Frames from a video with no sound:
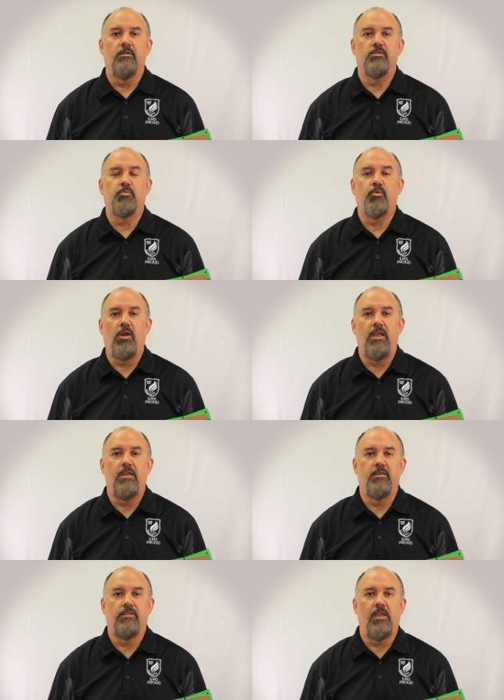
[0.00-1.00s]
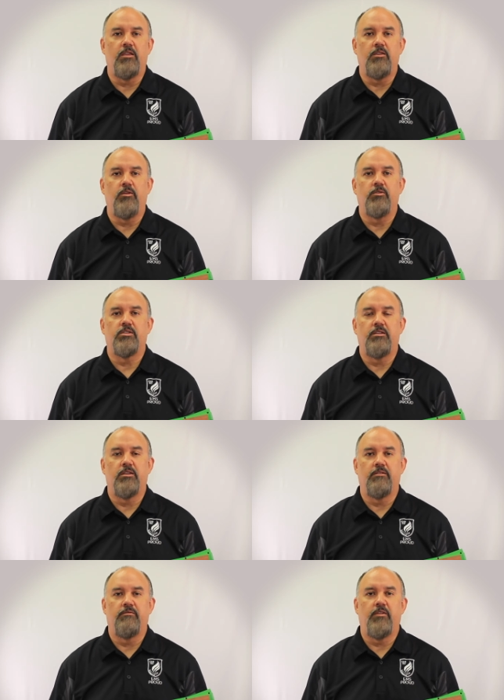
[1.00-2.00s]
spray that they can use to
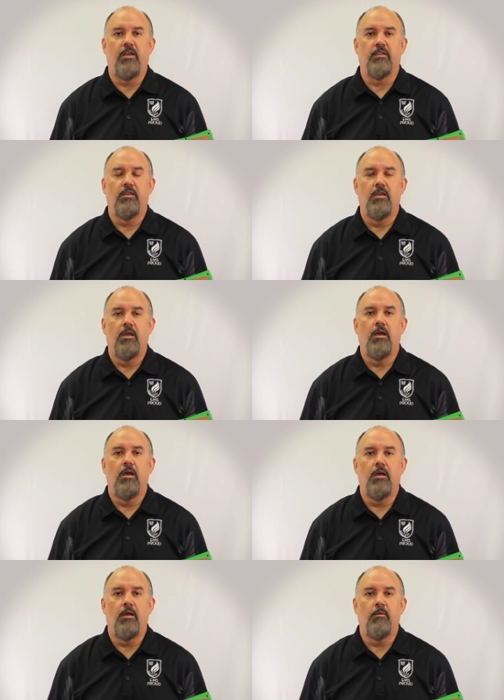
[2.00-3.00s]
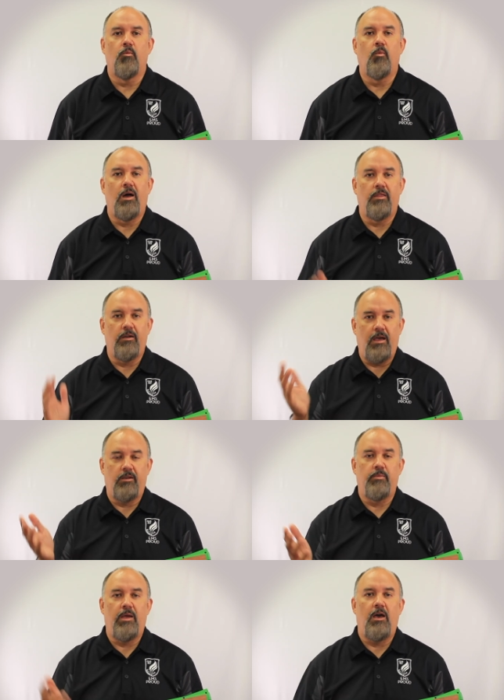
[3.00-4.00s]
disinfect while they're
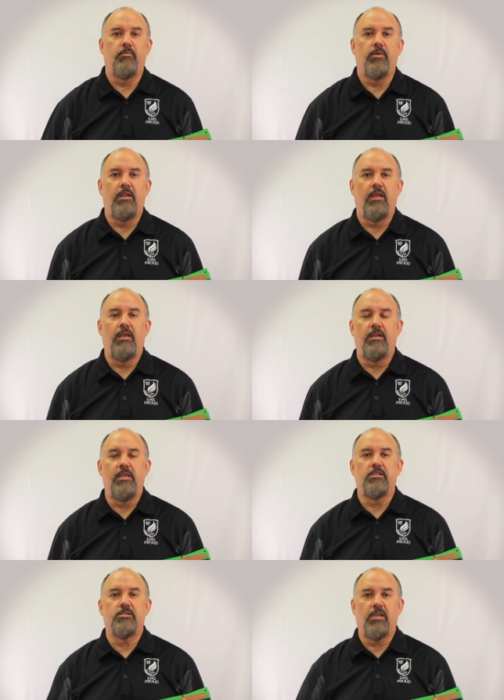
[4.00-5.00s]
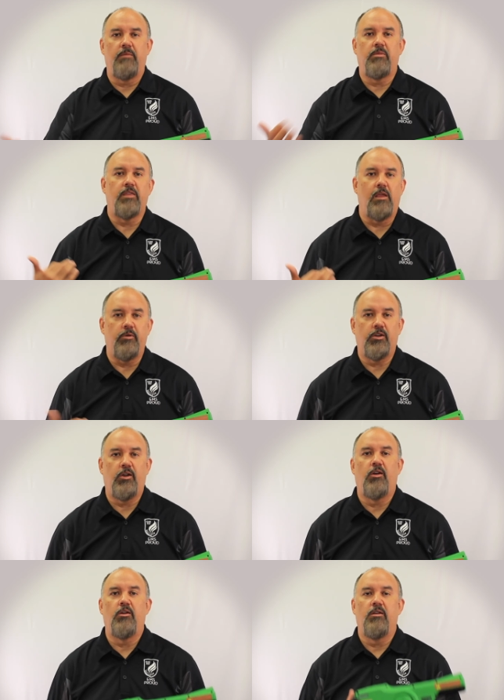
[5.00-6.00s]
out and about. But at each time that they
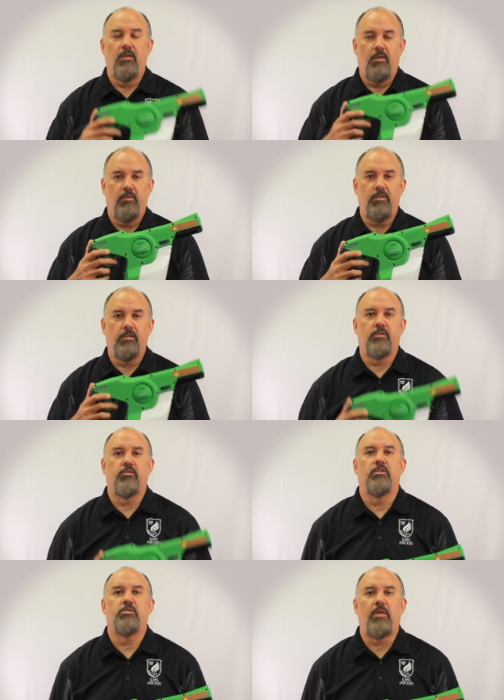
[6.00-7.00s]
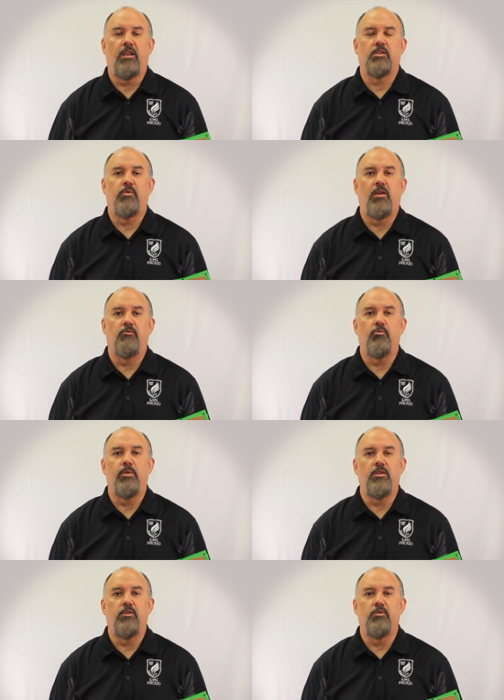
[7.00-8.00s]
return, the electrostatic sprayer will
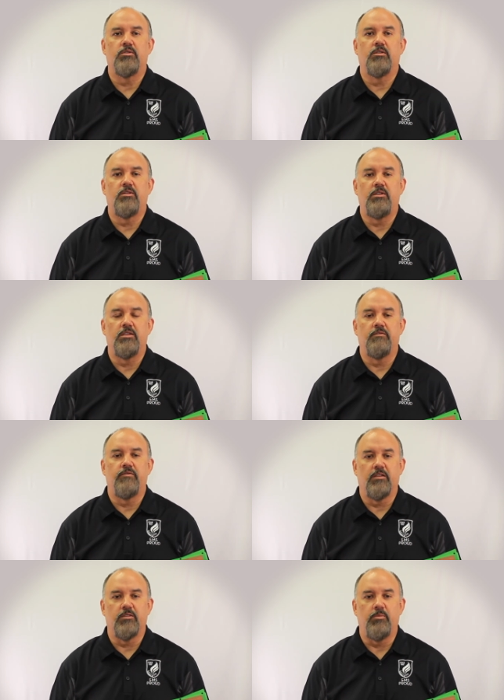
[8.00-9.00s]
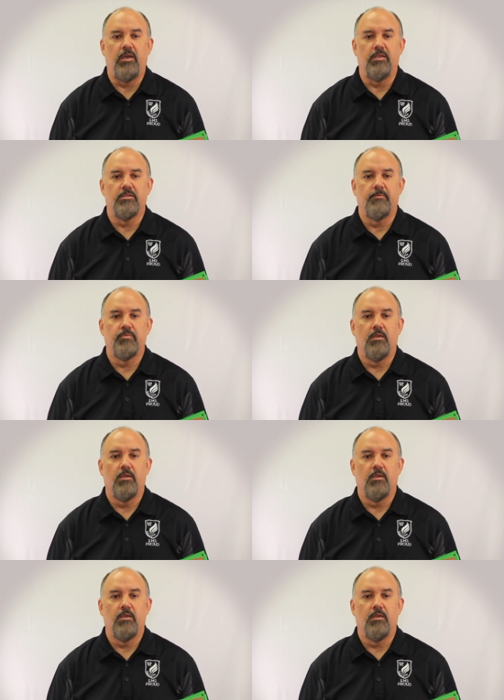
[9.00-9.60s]
be used to disinfect the bus.